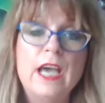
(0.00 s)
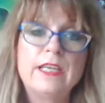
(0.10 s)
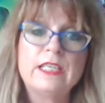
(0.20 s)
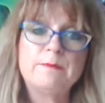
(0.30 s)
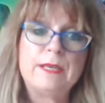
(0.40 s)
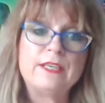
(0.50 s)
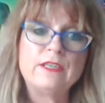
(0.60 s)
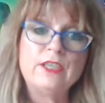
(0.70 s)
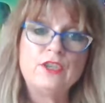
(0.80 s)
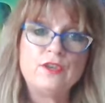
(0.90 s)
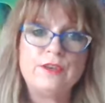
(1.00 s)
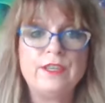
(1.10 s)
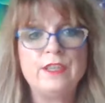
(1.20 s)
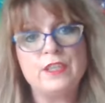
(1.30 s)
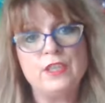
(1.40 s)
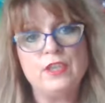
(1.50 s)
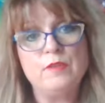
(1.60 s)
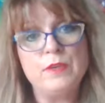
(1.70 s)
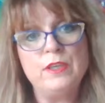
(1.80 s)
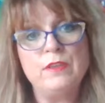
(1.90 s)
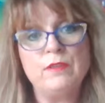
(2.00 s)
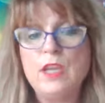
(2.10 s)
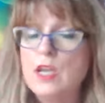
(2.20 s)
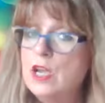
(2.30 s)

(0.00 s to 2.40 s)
And especially during this new moon,